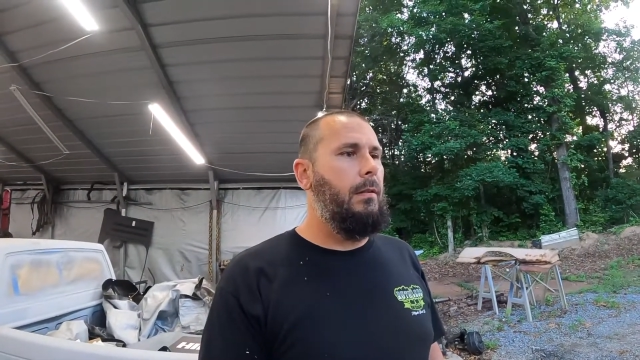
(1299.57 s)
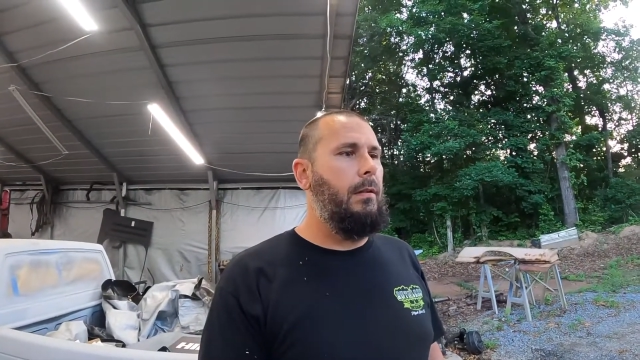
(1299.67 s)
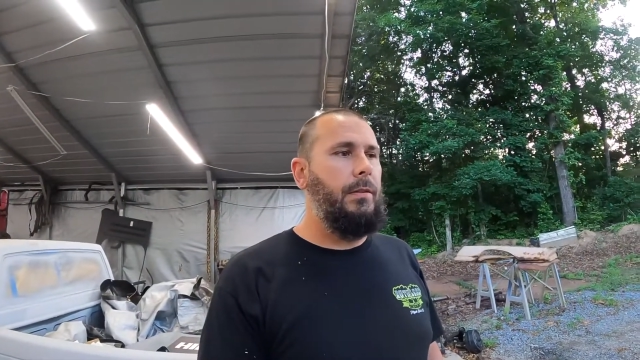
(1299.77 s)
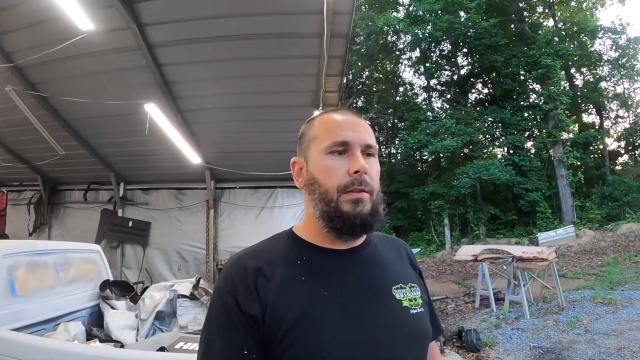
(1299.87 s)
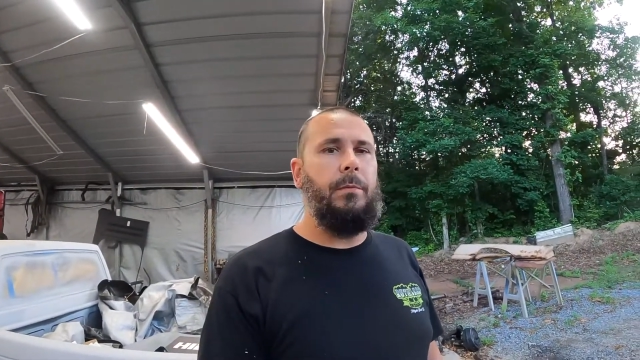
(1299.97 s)

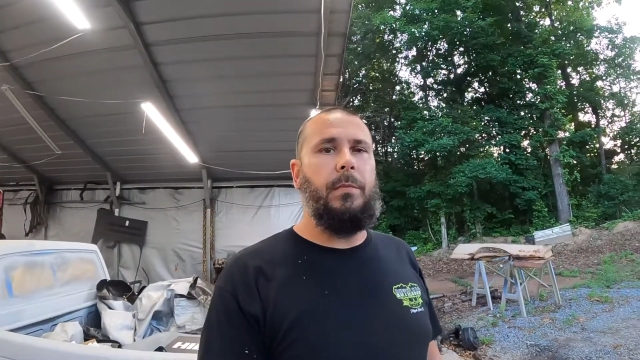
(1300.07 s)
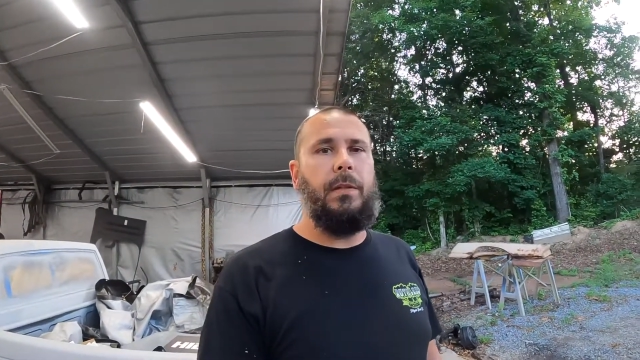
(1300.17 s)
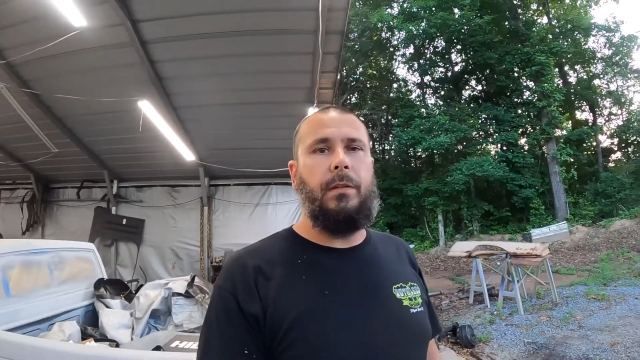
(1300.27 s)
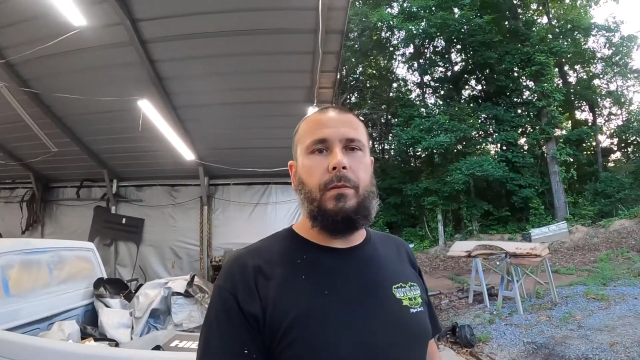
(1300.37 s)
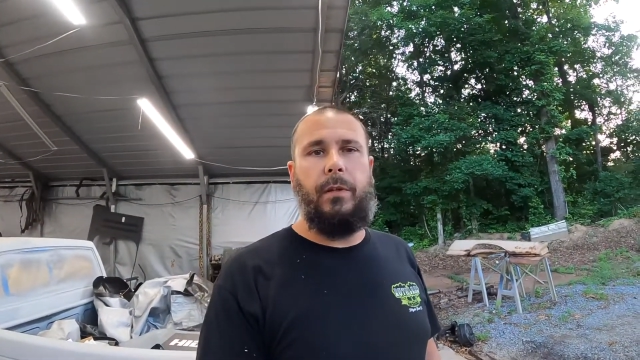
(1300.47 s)
a
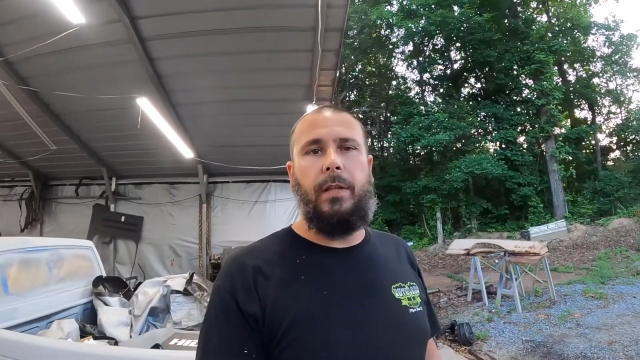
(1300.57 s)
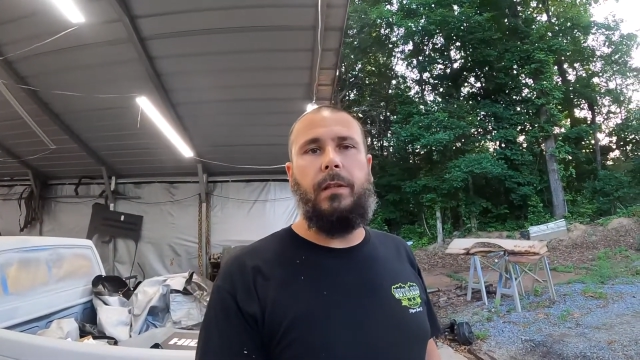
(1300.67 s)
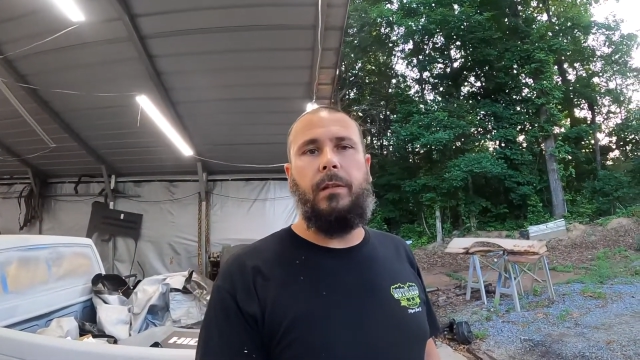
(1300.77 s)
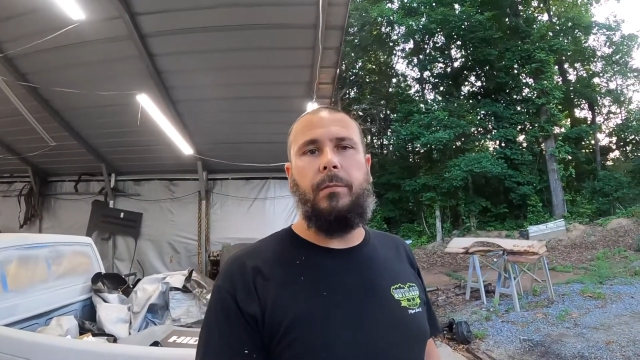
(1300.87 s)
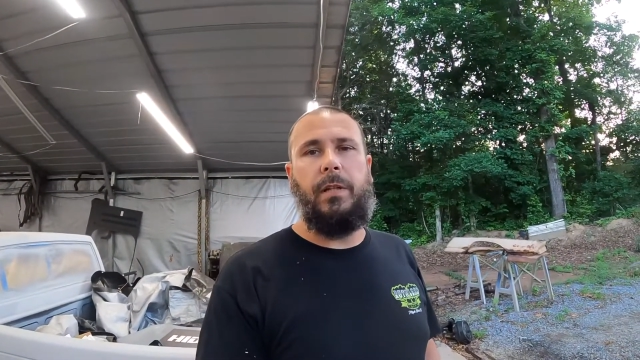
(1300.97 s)
chipmunk on
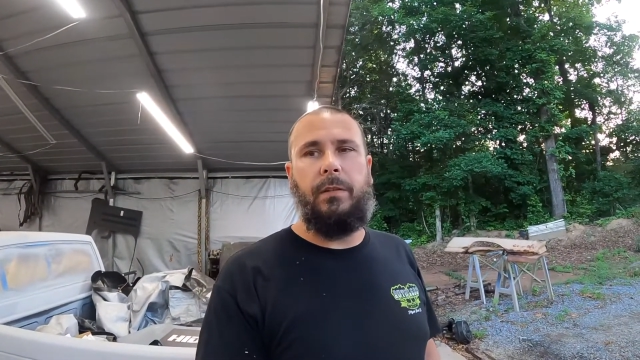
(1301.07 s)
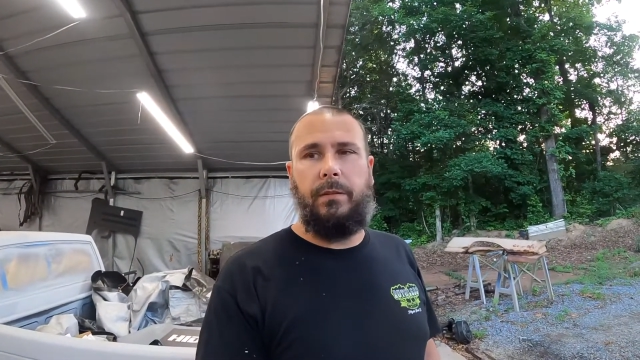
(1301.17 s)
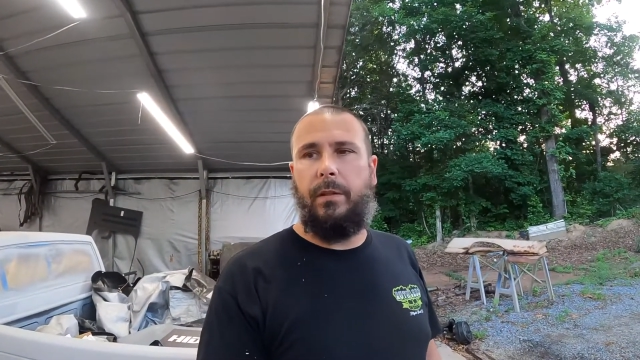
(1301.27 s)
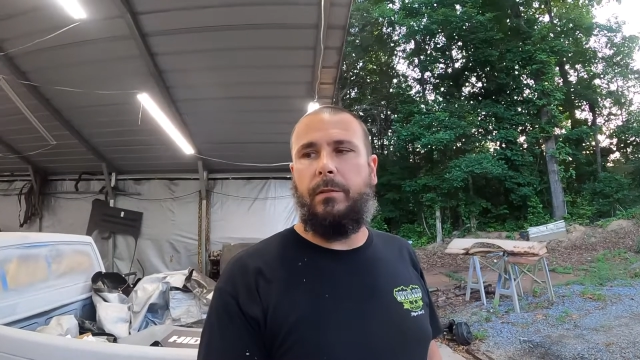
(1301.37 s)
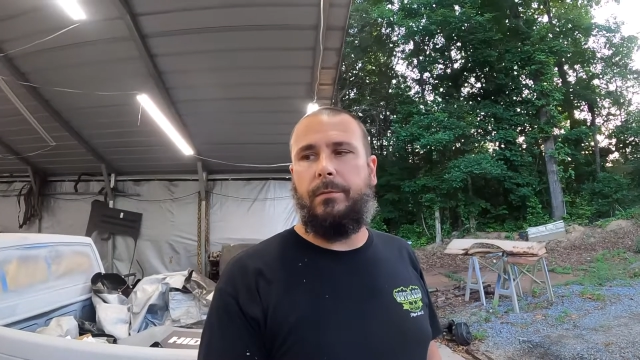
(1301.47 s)
helium in a
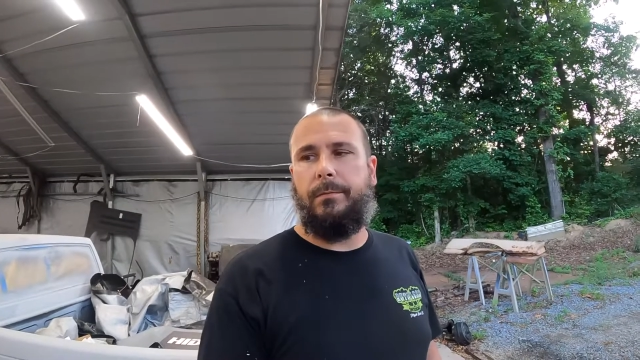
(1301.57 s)
tunnel